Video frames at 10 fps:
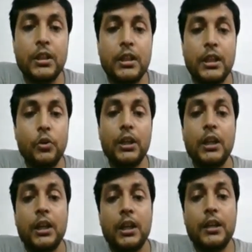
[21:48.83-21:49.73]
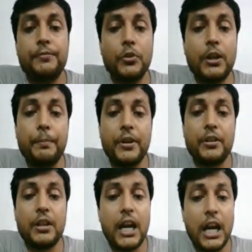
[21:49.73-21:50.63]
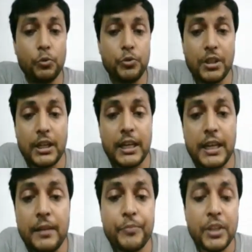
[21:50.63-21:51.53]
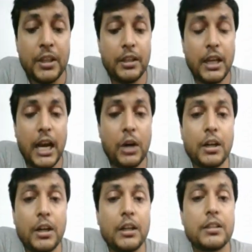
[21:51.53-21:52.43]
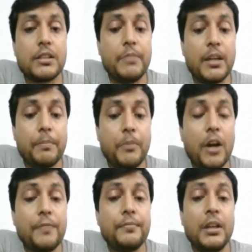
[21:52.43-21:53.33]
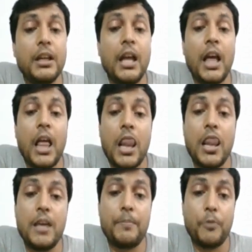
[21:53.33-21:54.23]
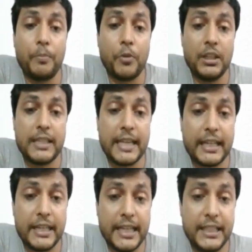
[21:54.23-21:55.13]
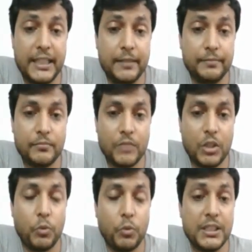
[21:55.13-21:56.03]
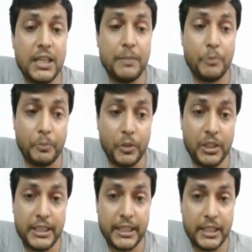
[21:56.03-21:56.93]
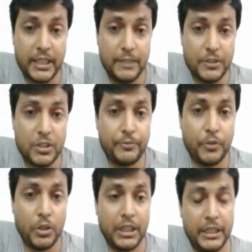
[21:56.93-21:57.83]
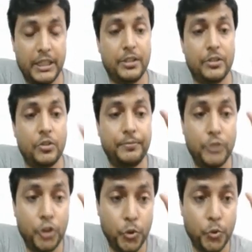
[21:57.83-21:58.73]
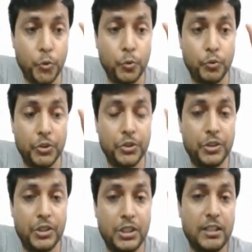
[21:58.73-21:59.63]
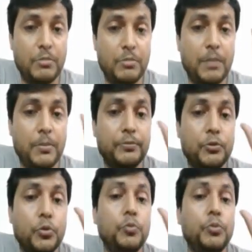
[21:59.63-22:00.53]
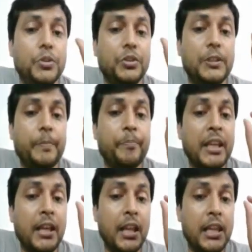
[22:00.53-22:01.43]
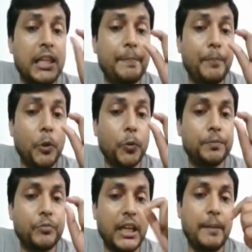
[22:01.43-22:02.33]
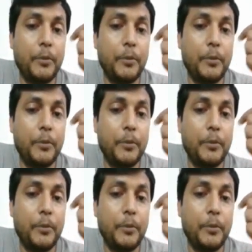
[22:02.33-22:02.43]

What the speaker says: Now, if you compare the outer layer is made up of lipopolysaccharide. Now, what is lipopolysaccharide? First of all, again, it is of two words. It is made up of two words, lipo and